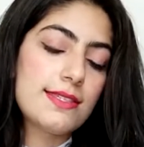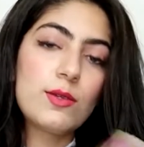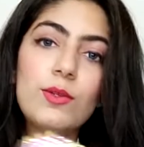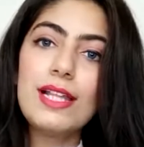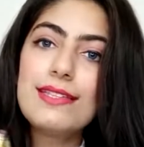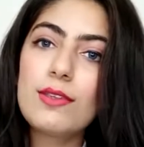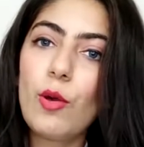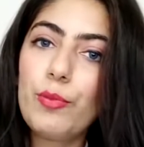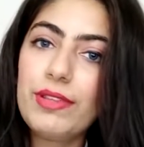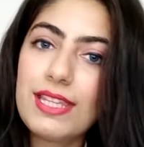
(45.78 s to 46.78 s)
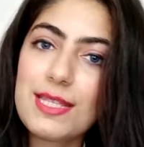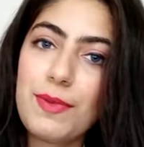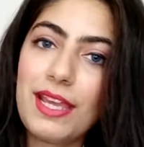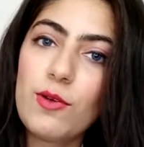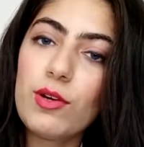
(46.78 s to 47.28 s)
So let's open this
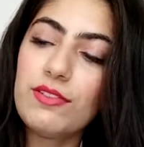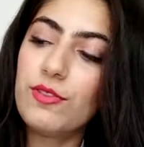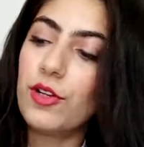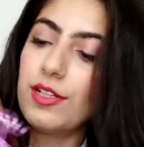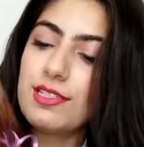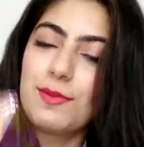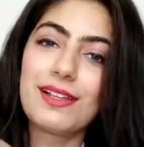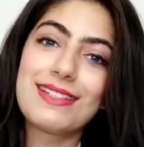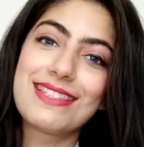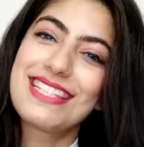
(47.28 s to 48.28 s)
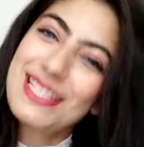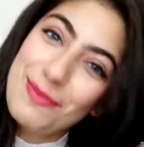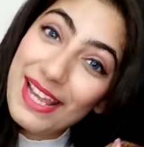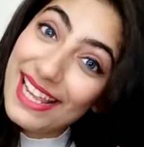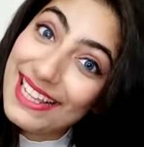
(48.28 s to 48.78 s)
pink one first because
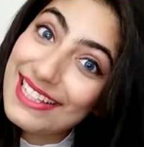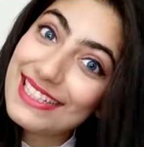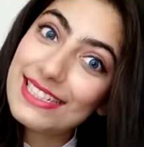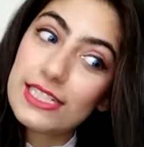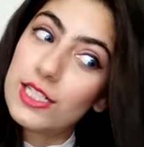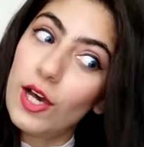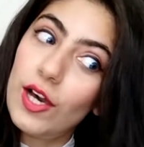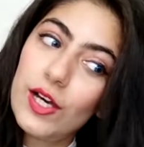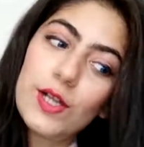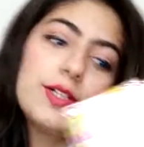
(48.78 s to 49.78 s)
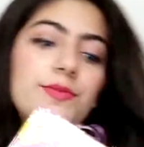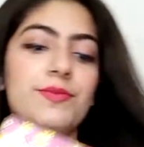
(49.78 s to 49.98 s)
it's pink. Duh.